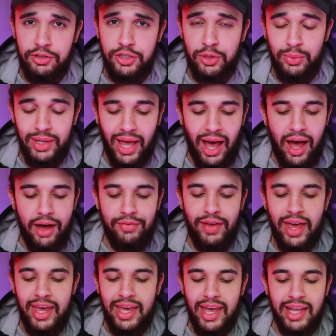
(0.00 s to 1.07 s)
So we have
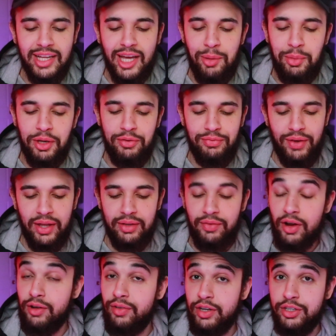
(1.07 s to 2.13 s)
a incoming event
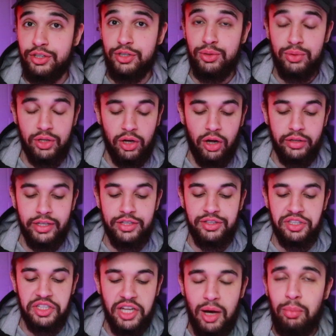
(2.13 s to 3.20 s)
very, very soon called
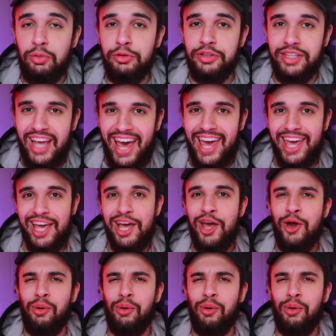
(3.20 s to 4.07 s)
Snubbull Day,